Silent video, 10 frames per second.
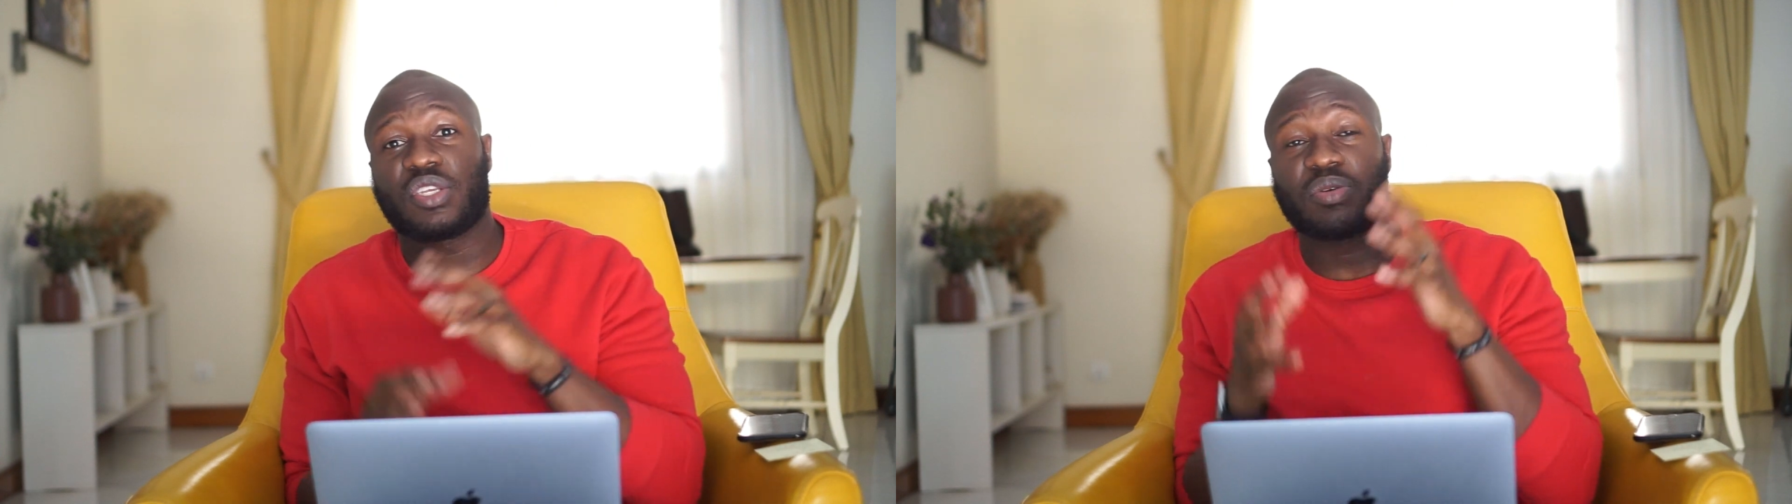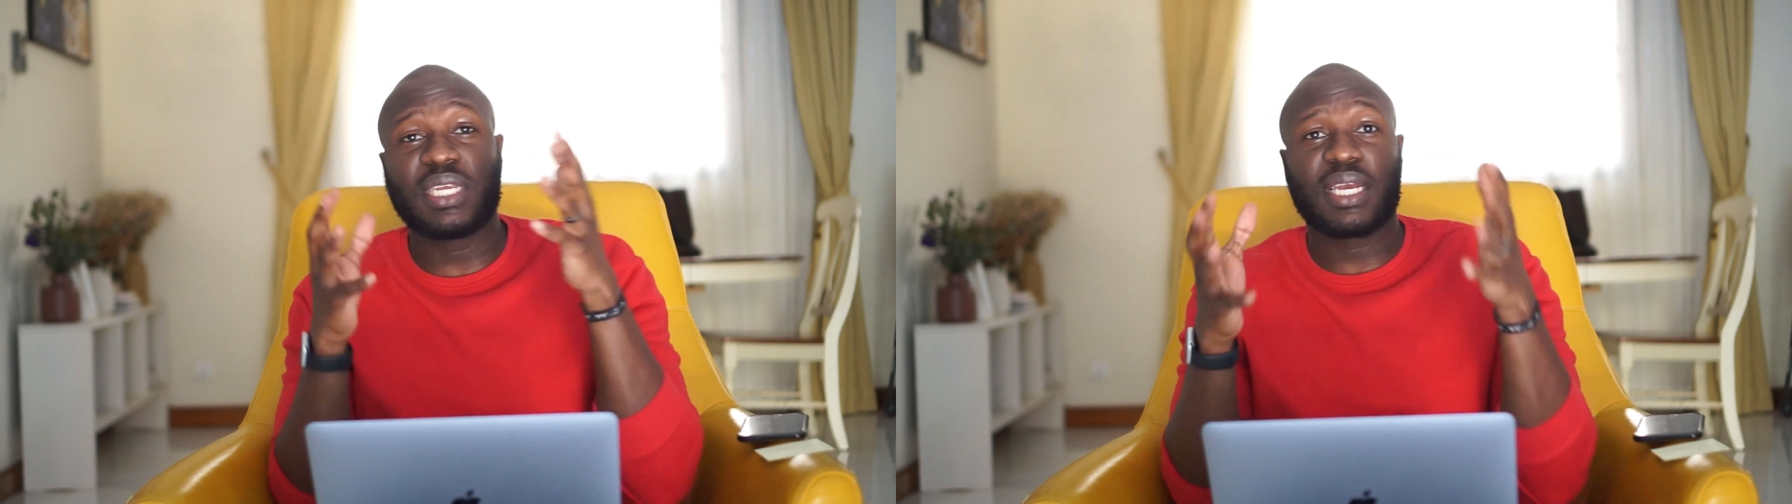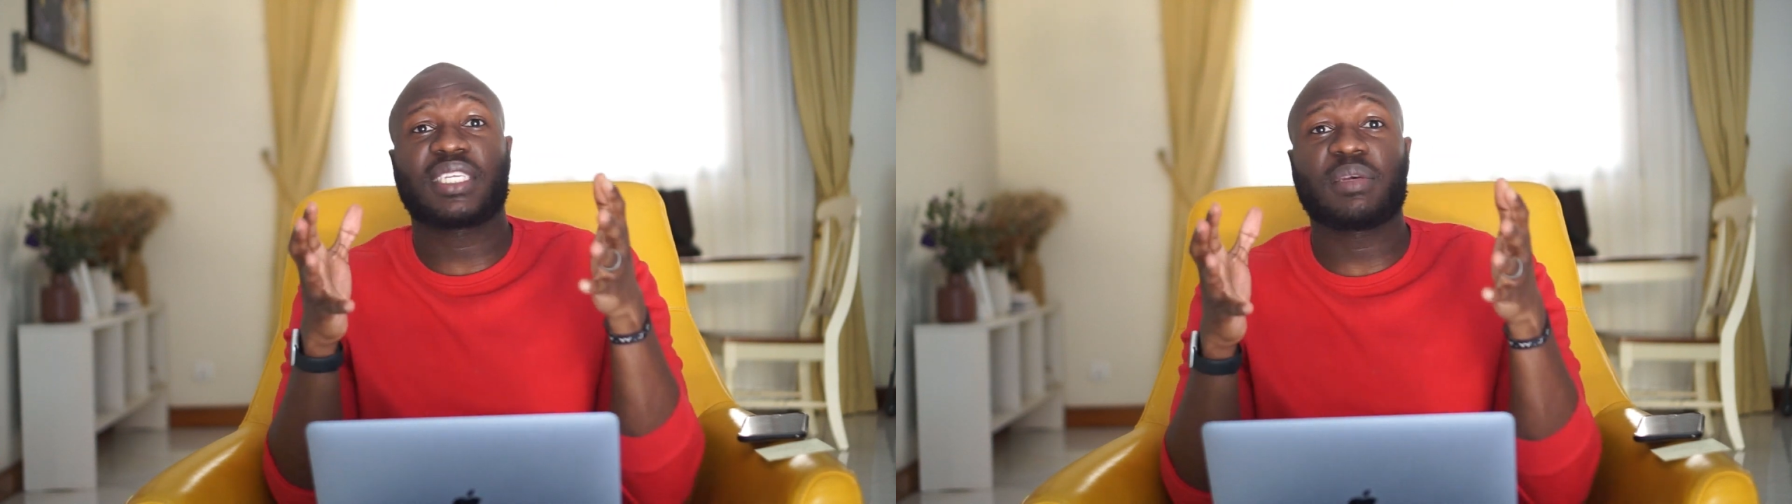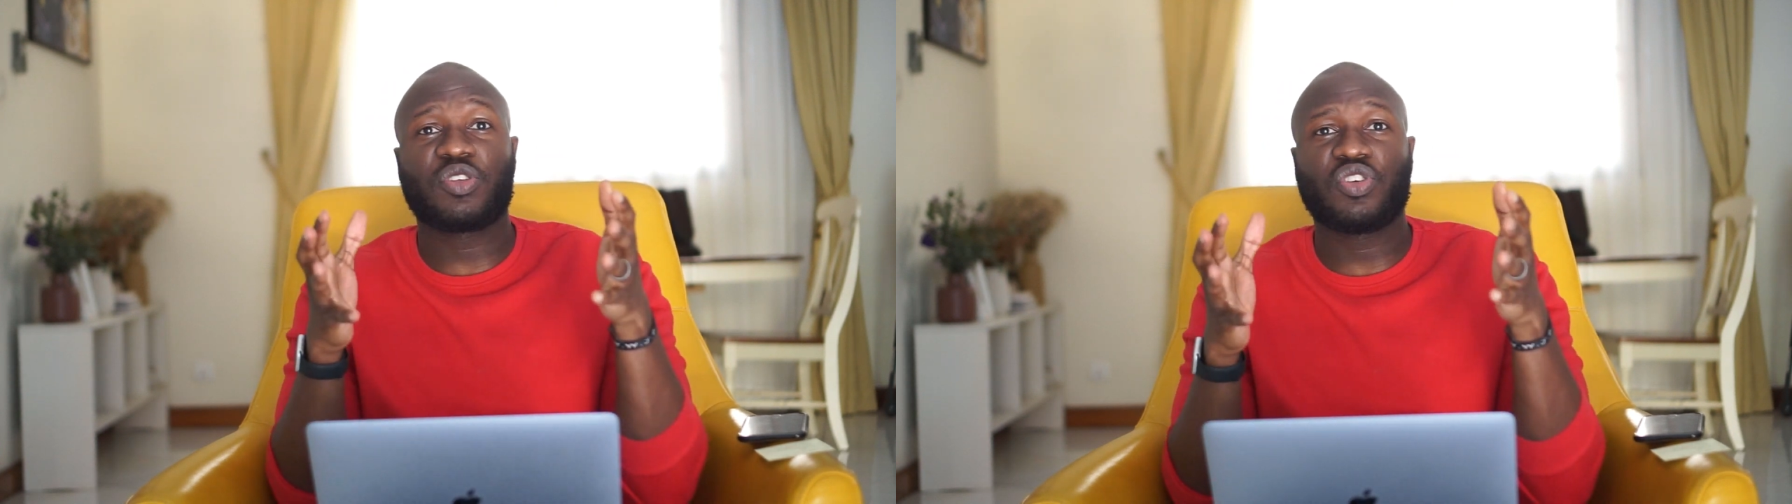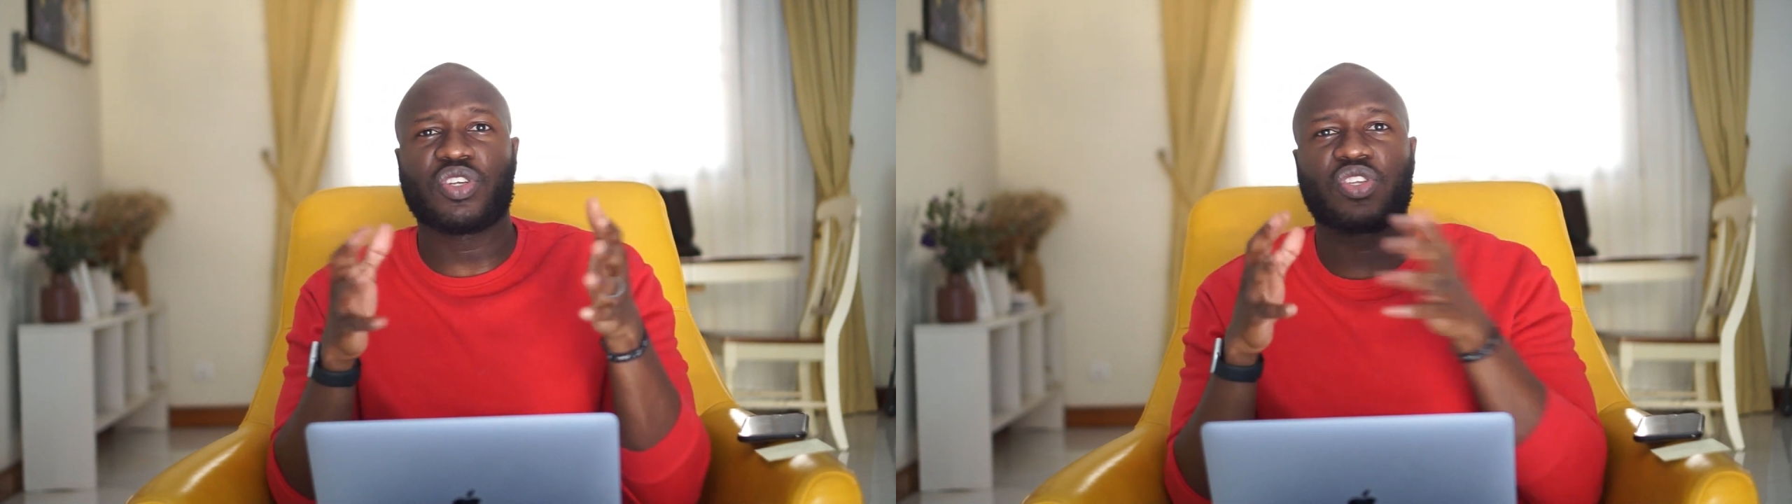so text
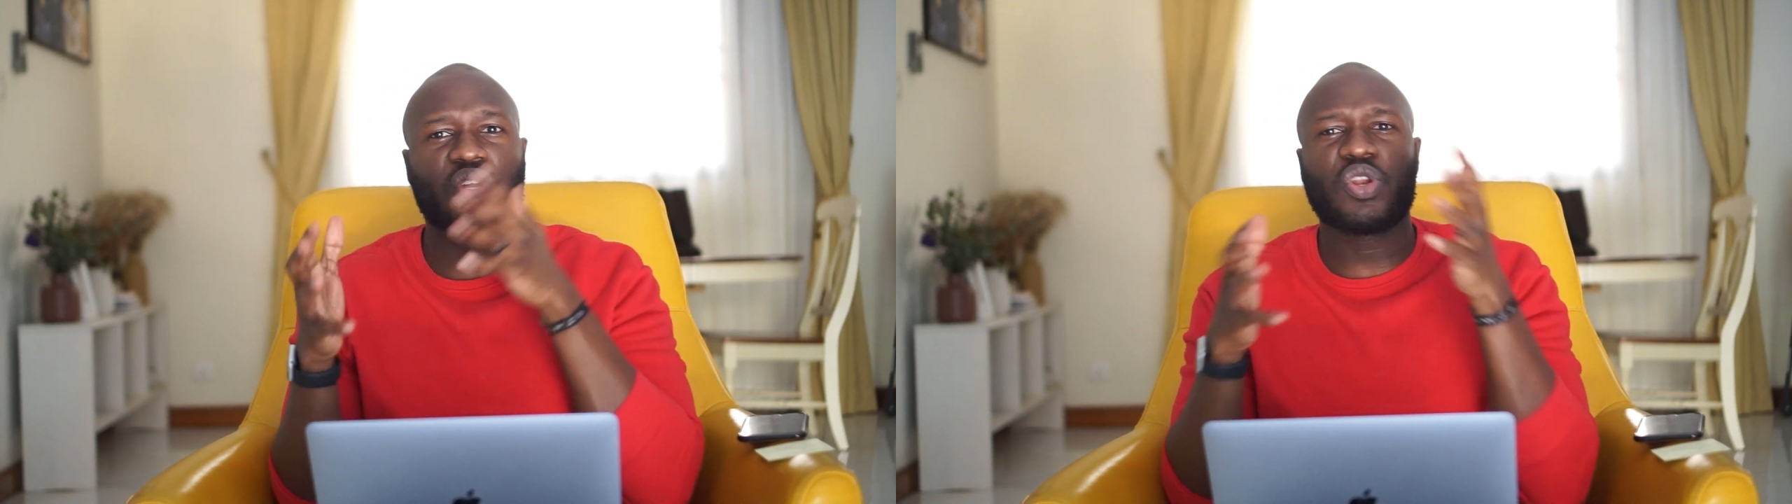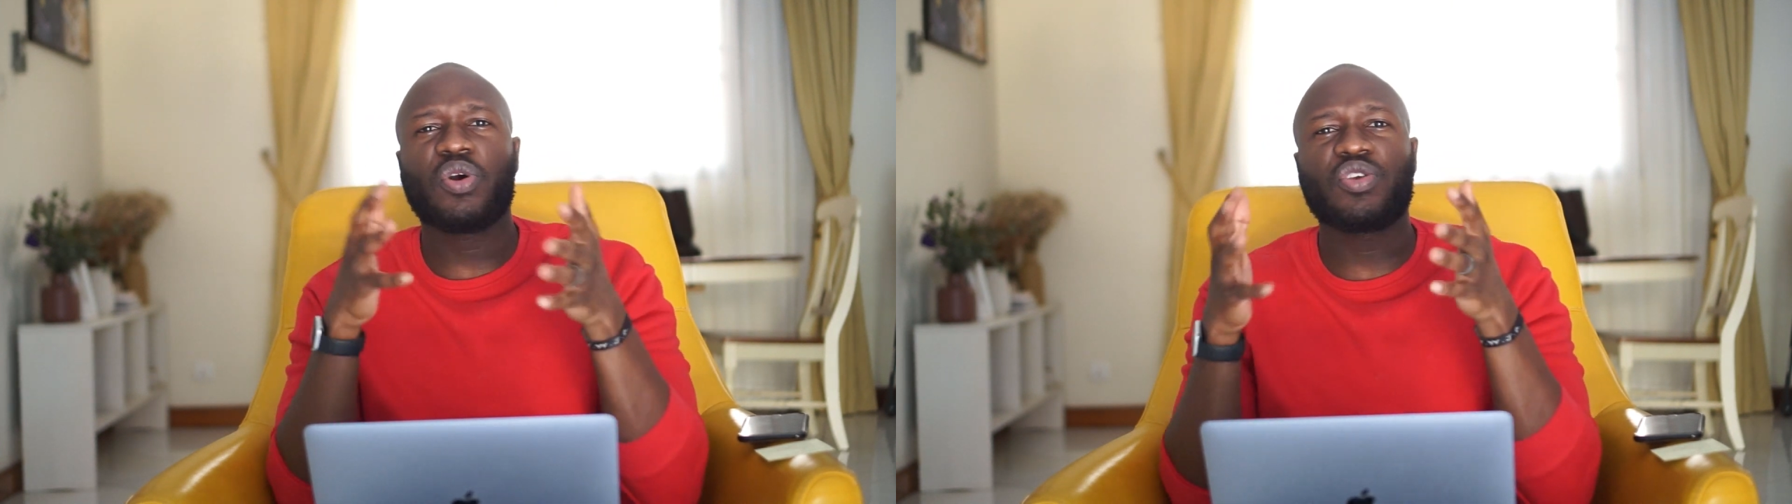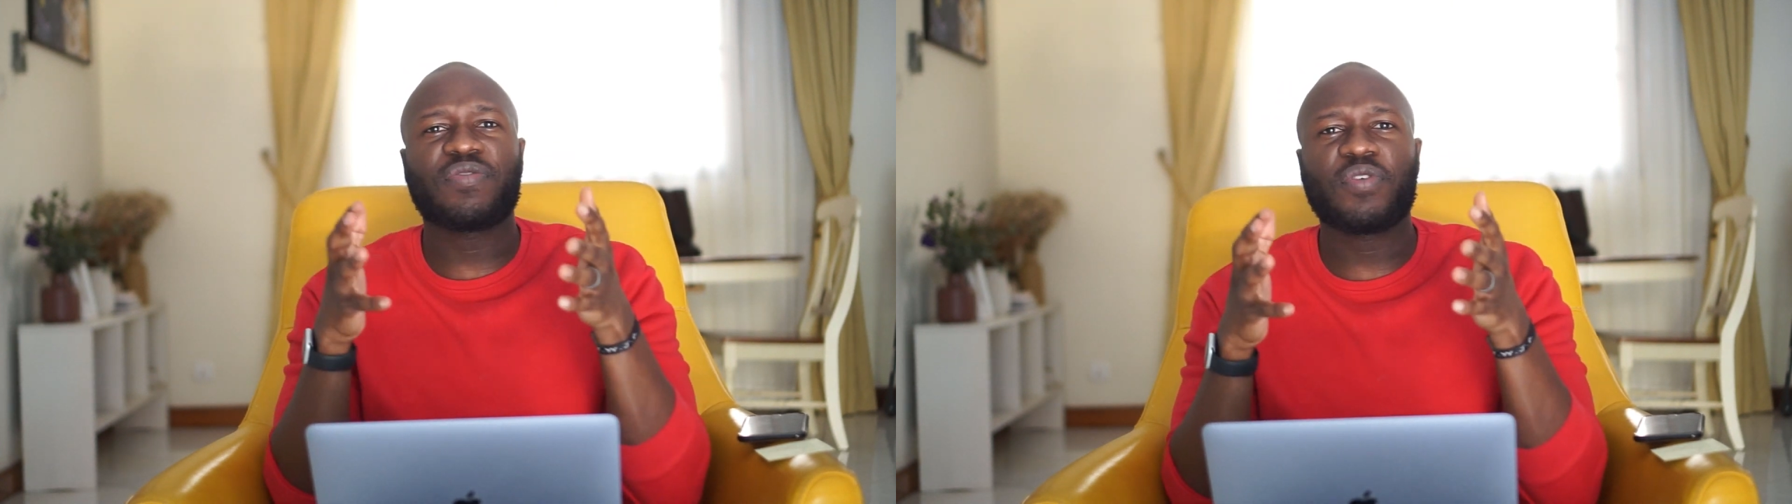substitution. So you know on your